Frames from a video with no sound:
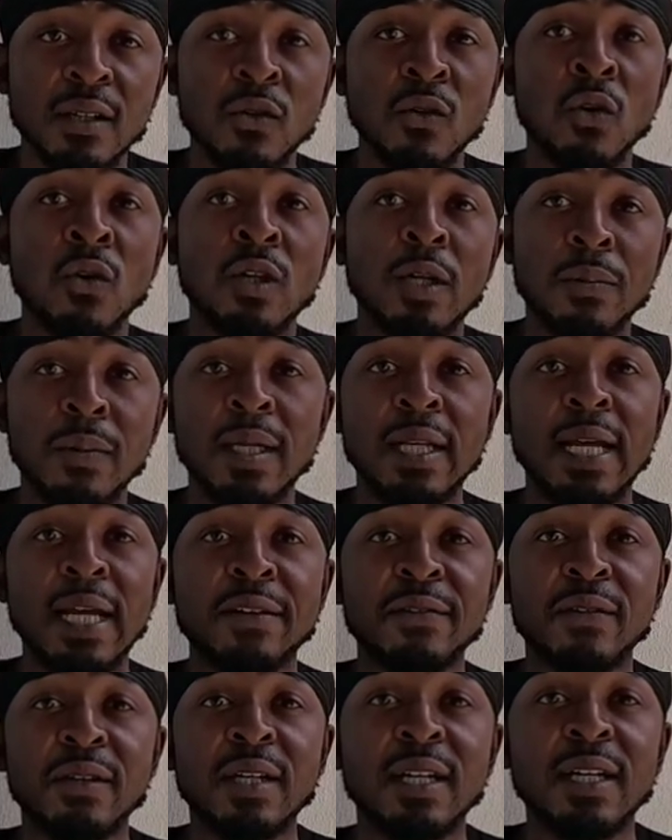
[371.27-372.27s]
growing up in
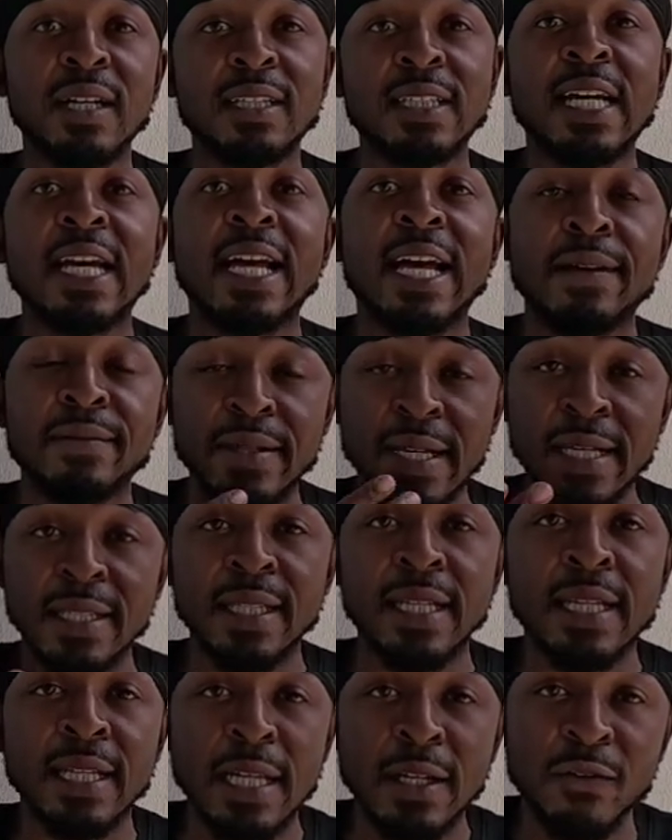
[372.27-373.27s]
life, because I have that
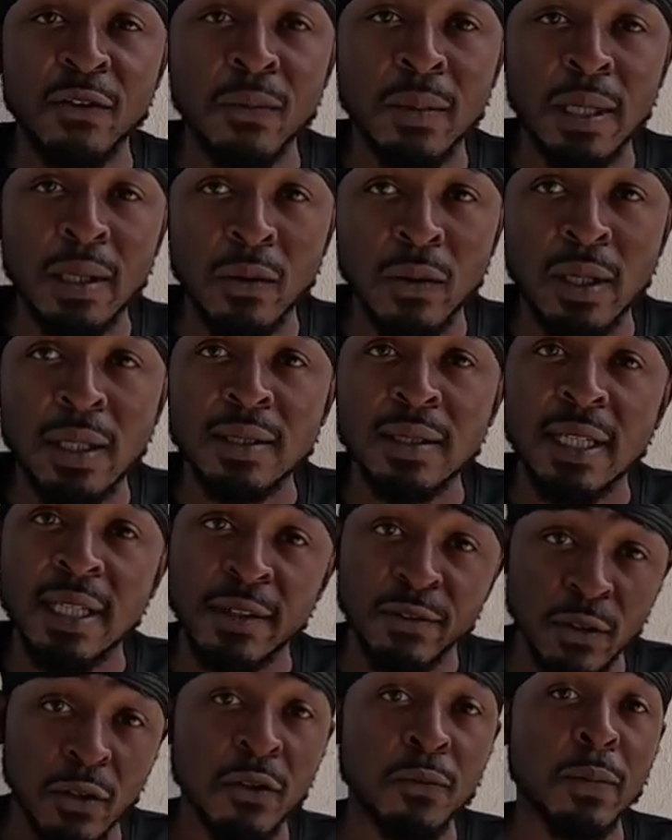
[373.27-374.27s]
DNA from my grandson.
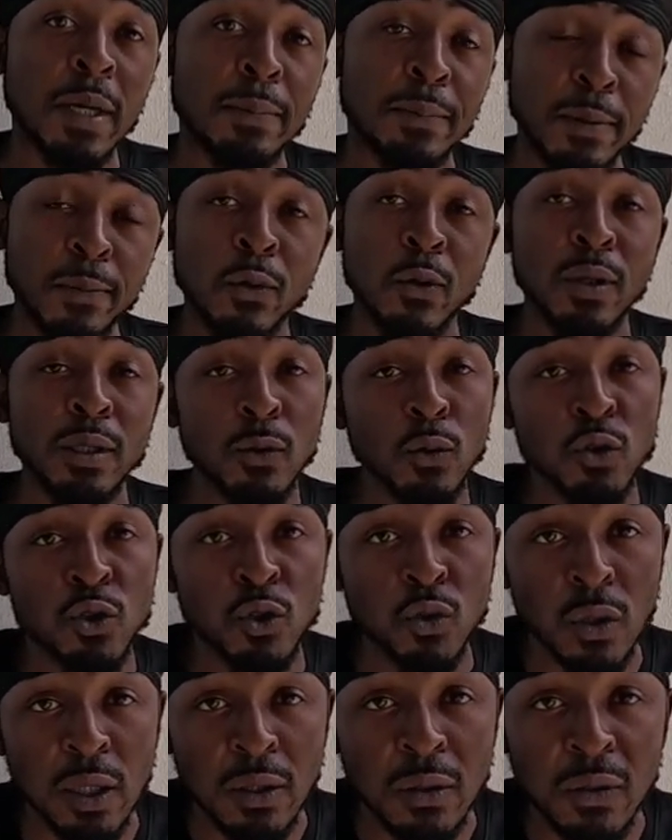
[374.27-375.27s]
If so, my people went through
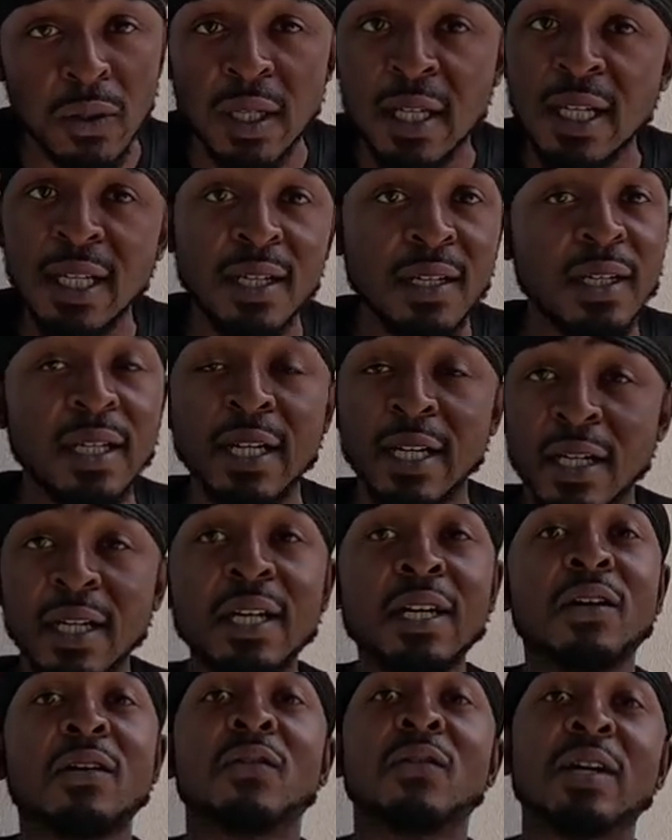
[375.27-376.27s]
struggle,
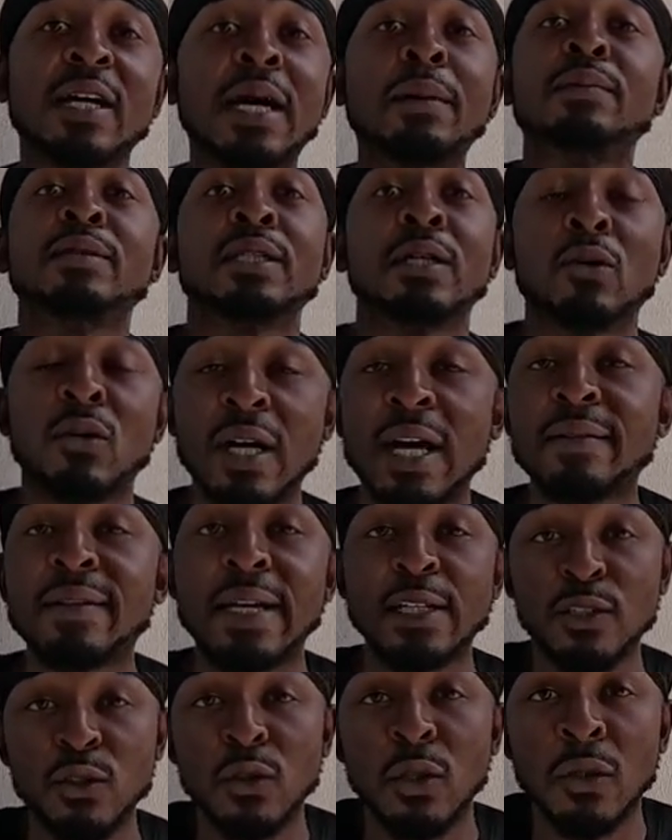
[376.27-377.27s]
I'm still gonna have
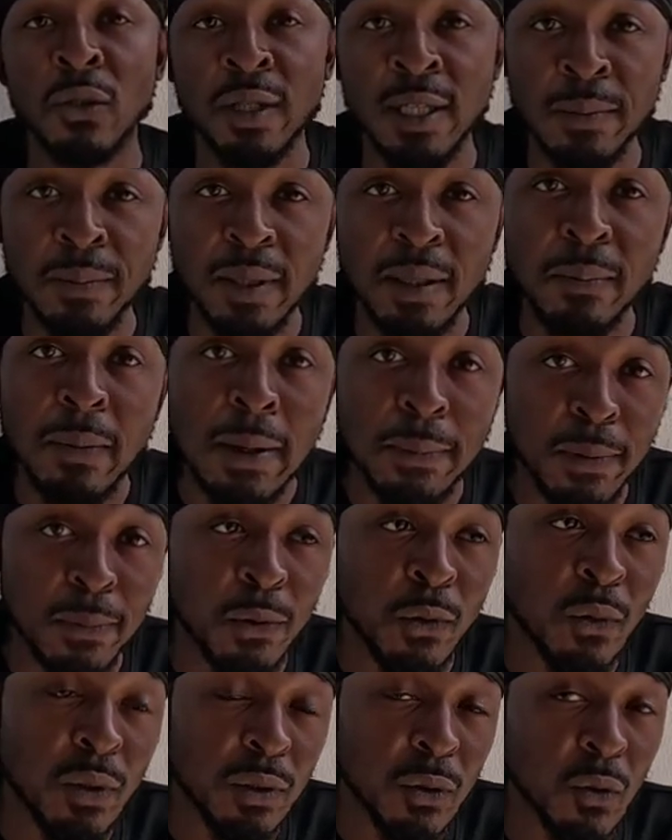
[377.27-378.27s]
that struggle in me. My
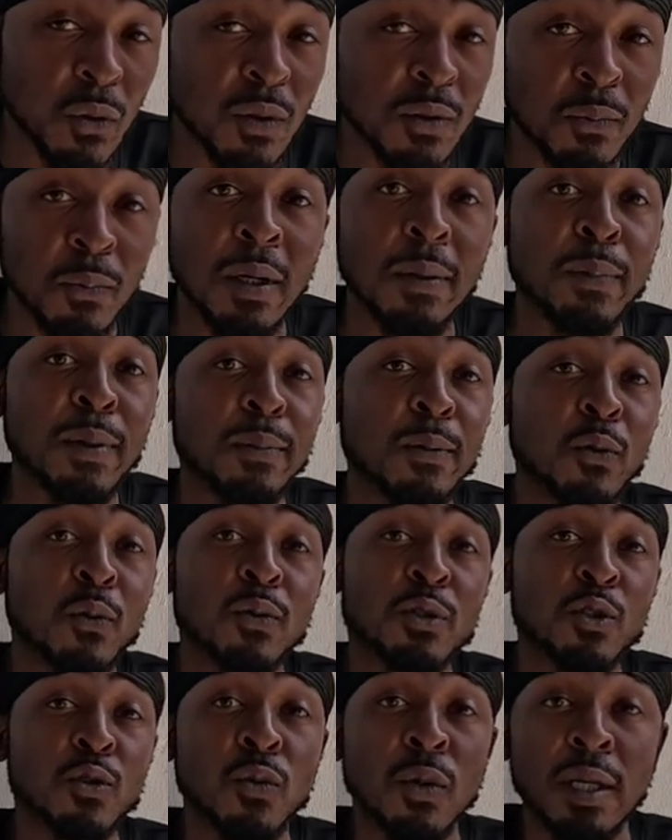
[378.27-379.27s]
people
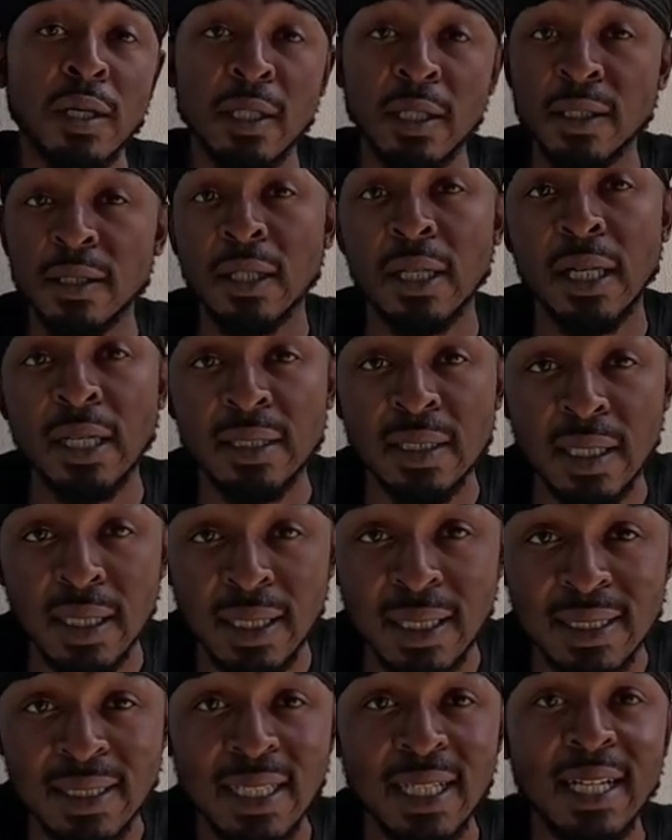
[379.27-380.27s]
were strugglers,
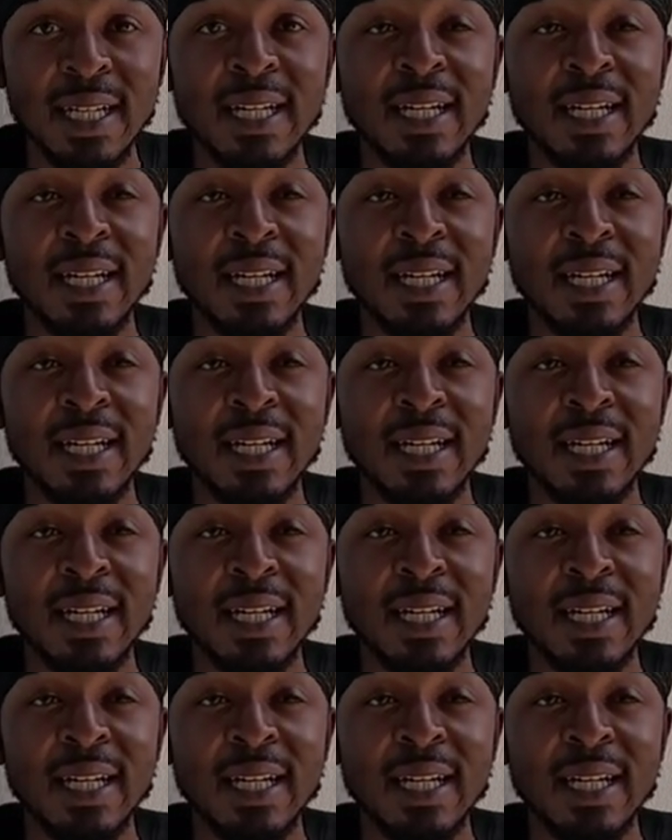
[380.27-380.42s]
hustlers,